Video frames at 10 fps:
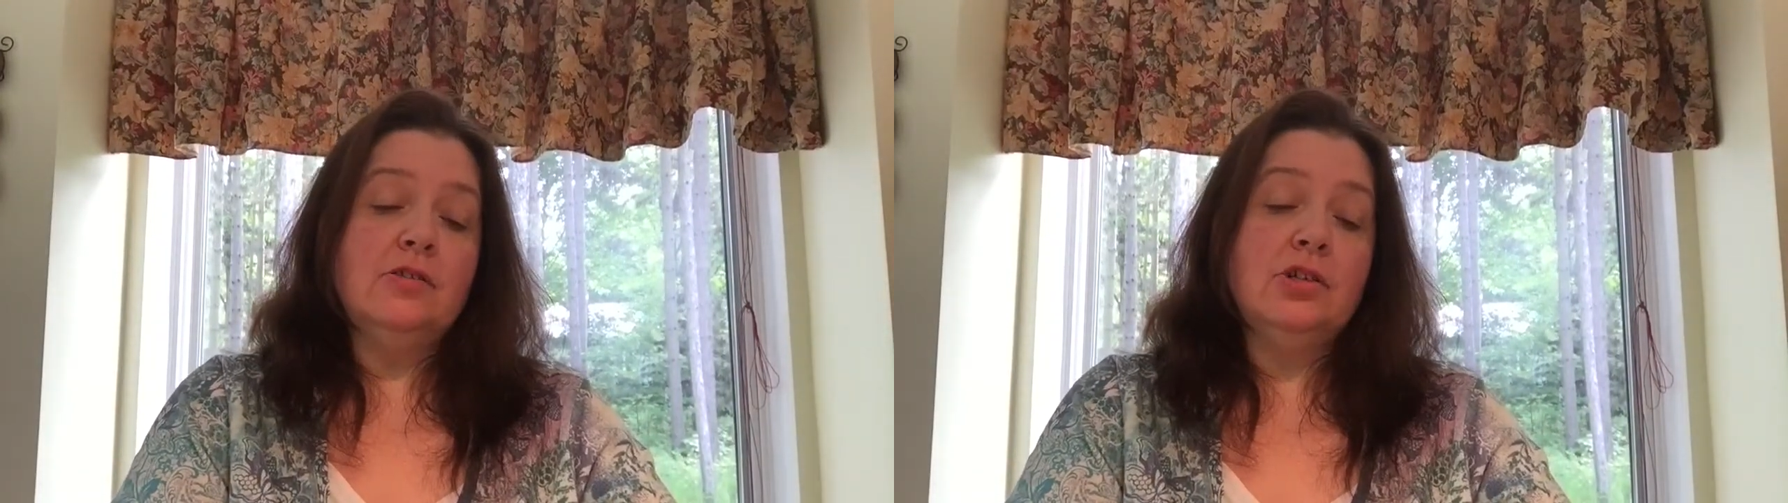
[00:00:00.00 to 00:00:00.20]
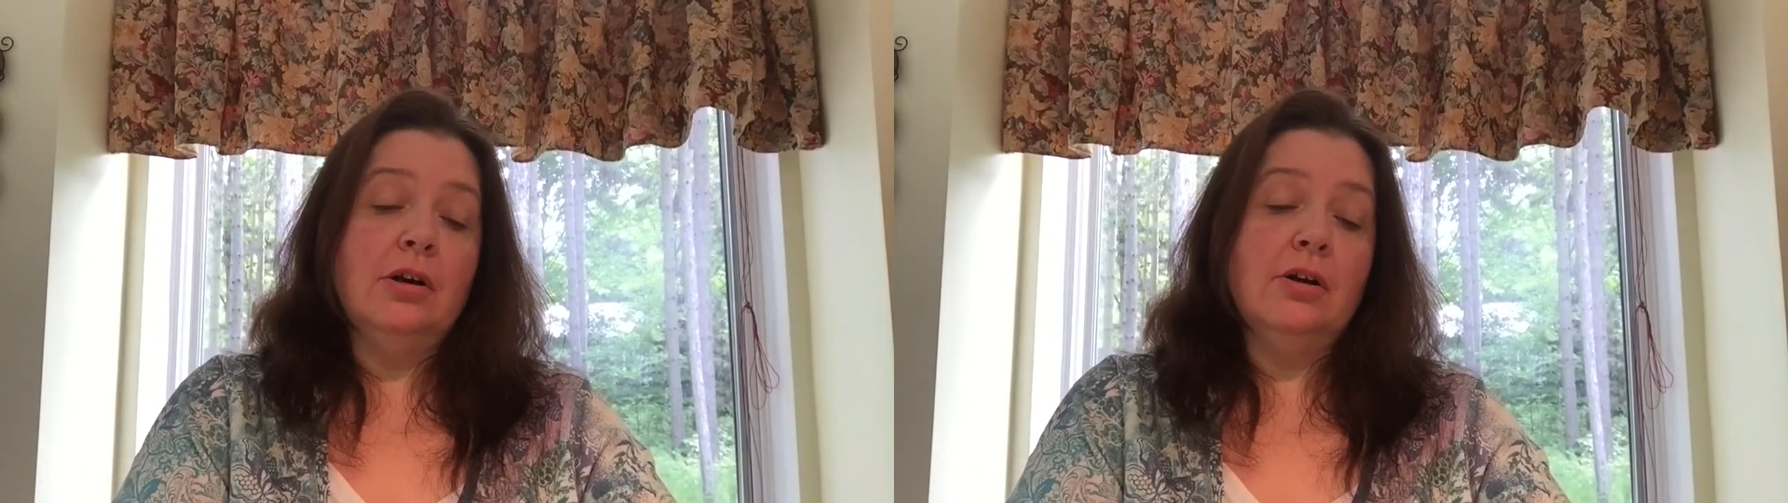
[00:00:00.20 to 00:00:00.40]

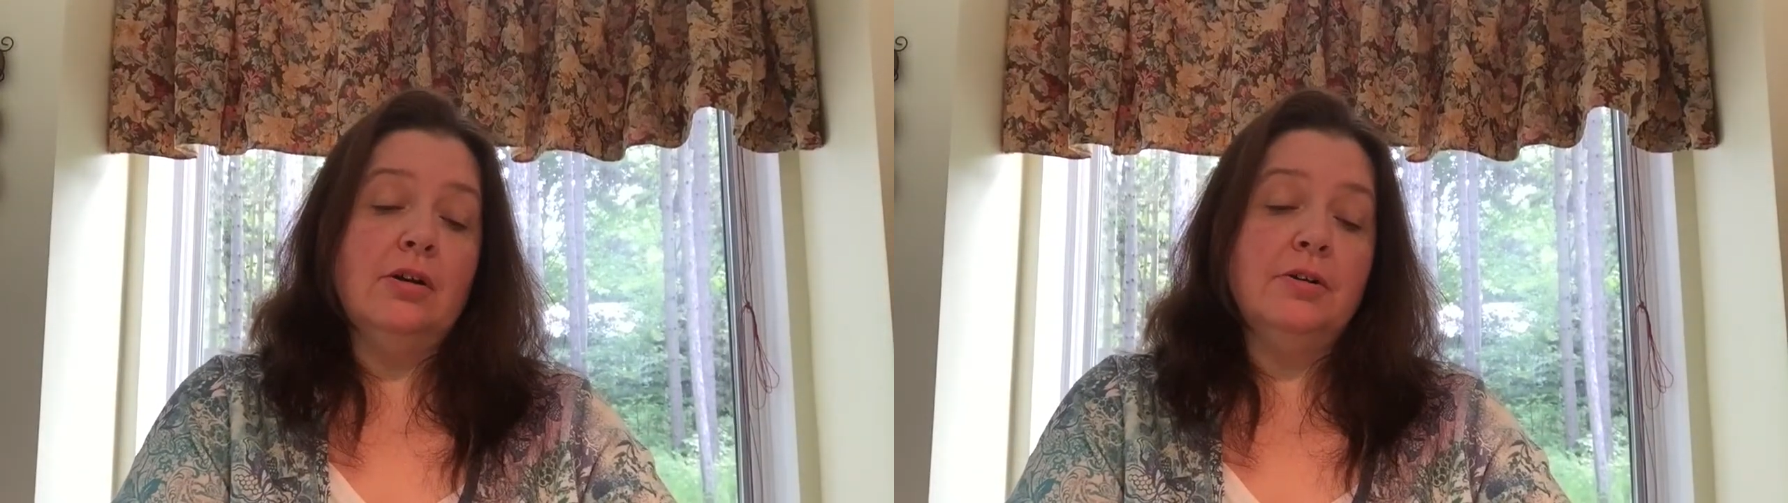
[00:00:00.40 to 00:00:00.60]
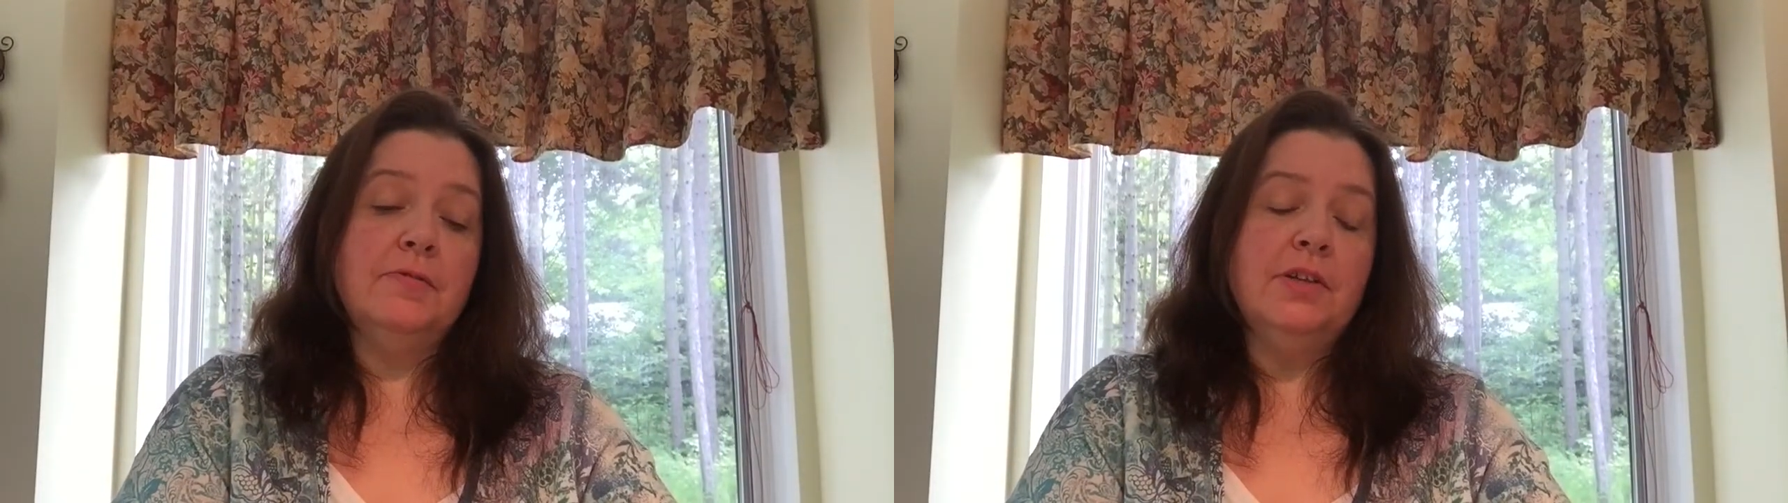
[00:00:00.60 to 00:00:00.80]
jar
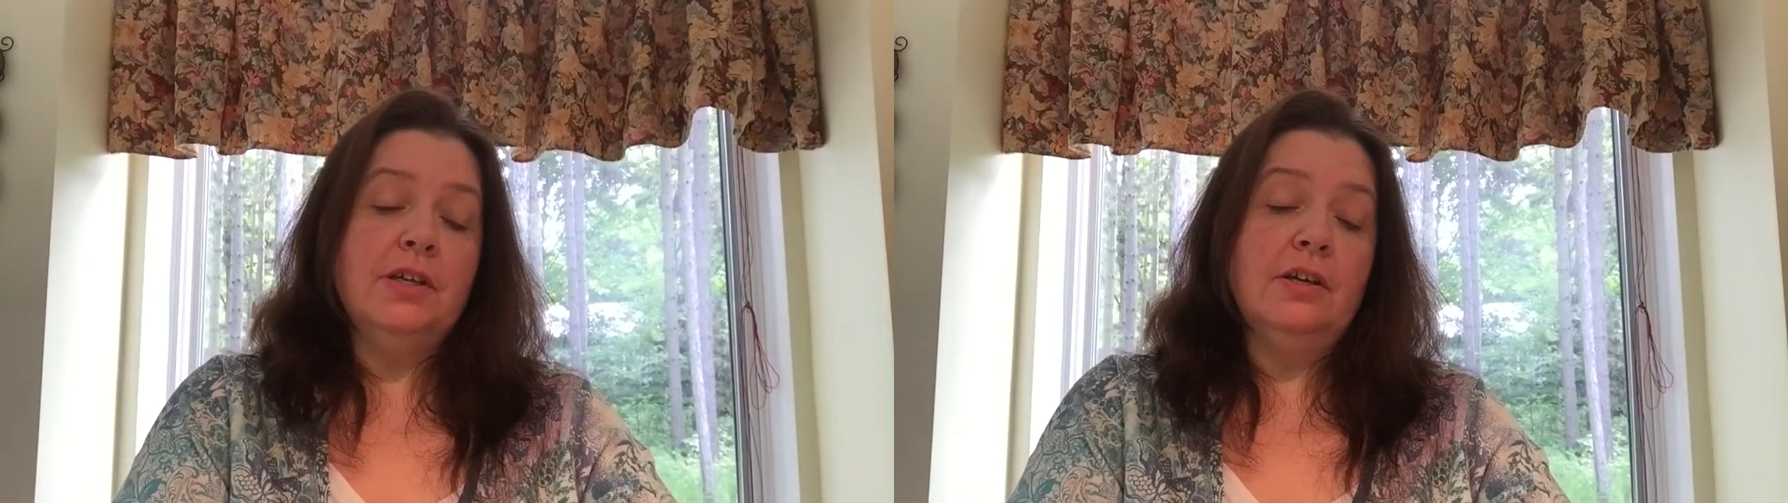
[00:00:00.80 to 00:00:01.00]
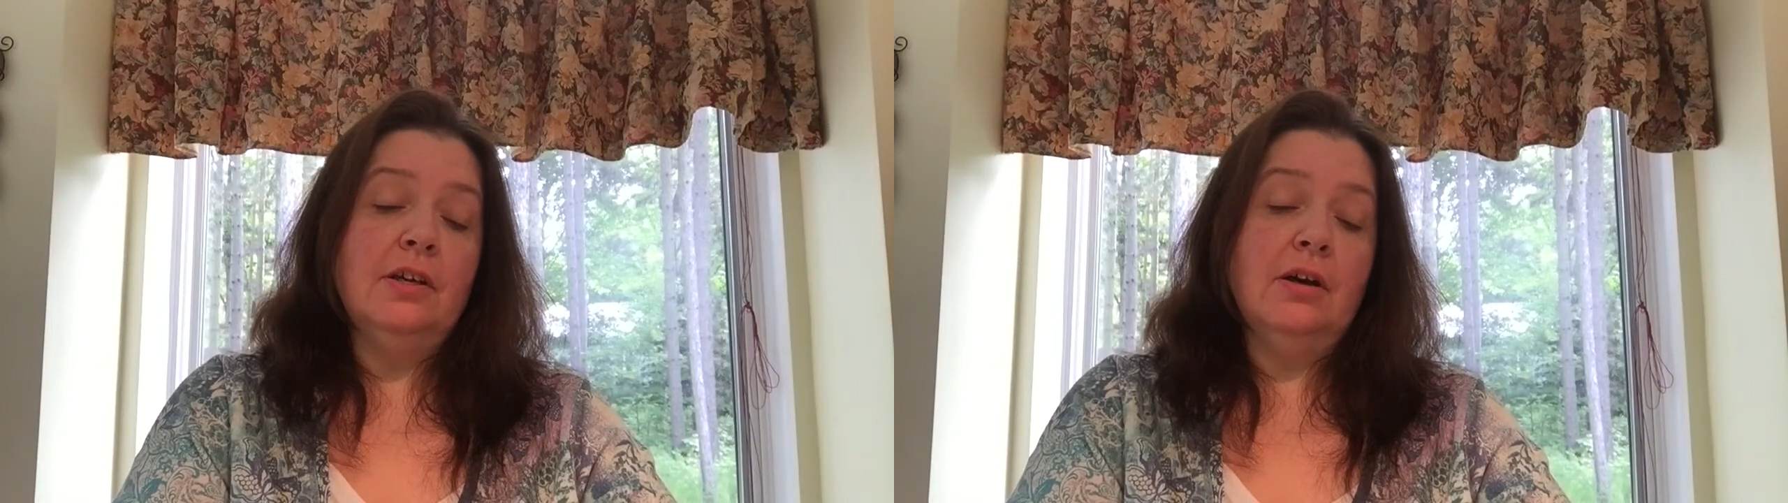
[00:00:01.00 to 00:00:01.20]
of
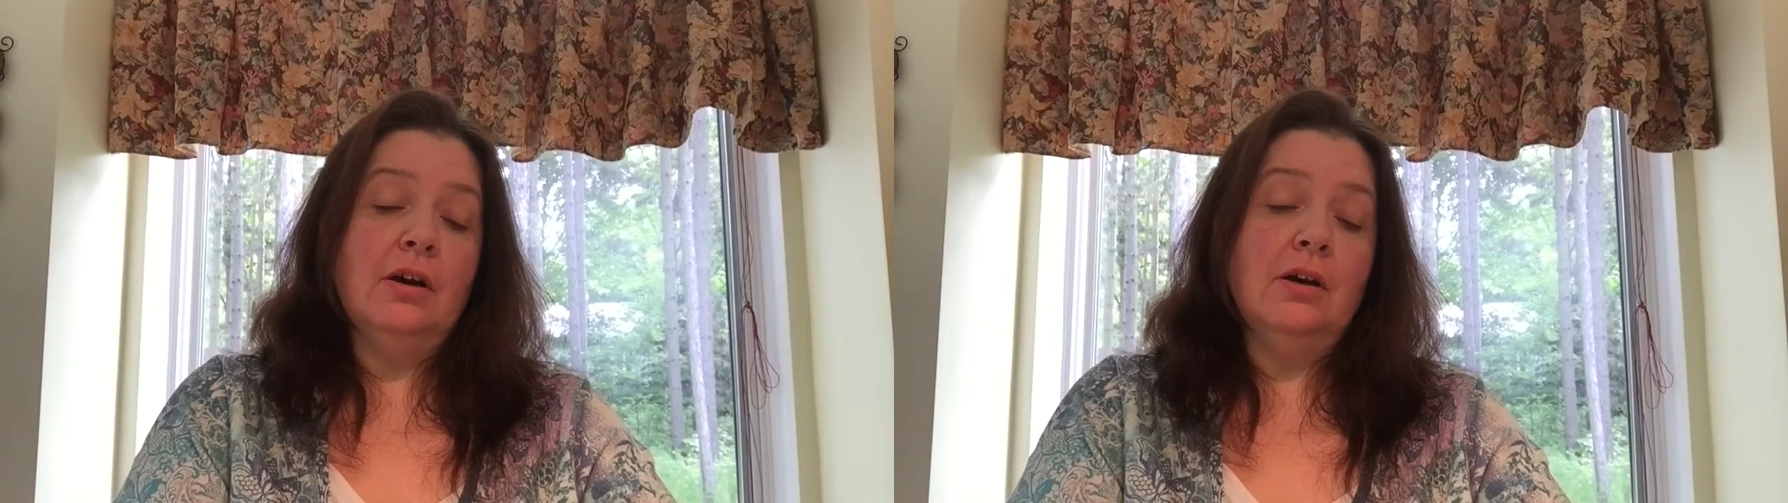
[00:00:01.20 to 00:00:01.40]
the